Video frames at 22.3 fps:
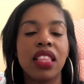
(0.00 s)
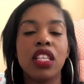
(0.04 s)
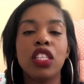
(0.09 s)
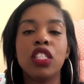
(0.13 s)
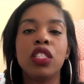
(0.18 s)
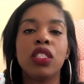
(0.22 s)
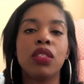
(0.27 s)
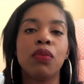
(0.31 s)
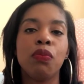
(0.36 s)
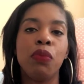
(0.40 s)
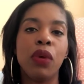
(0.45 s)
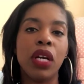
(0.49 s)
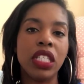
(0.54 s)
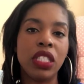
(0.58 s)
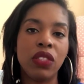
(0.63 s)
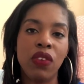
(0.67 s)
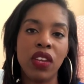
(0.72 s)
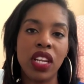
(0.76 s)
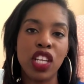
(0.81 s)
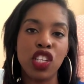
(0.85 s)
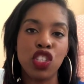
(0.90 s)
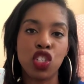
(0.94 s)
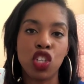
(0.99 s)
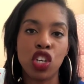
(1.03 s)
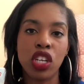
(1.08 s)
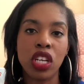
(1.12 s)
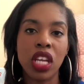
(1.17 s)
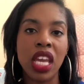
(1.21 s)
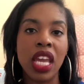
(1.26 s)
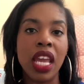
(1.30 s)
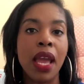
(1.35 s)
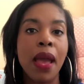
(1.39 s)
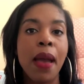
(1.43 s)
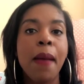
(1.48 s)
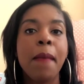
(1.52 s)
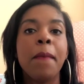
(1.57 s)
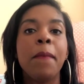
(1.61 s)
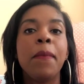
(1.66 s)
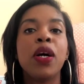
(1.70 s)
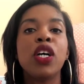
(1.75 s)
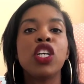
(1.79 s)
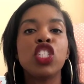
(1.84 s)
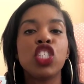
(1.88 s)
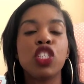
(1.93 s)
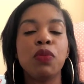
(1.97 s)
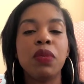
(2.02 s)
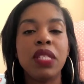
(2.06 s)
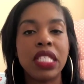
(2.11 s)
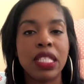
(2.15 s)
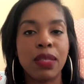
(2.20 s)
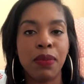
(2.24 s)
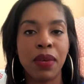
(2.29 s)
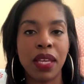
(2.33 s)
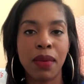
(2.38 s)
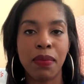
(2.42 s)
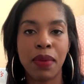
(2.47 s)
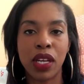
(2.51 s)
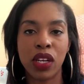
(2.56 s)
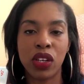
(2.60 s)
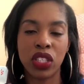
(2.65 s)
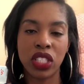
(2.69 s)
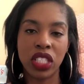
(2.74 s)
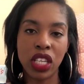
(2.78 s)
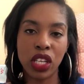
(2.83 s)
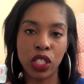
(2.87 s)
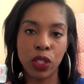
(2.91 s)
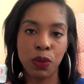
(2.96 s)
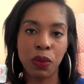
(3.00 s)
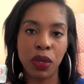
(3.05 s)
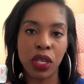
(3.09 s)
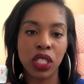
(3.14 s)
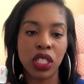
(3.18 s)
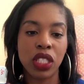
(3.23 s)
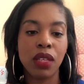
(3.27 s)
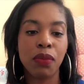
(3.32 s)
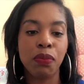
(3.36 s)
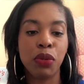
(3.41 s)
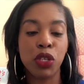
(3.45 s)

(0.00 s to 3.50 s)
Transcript: this breastfeeding journey pushed me to be a better salesperson,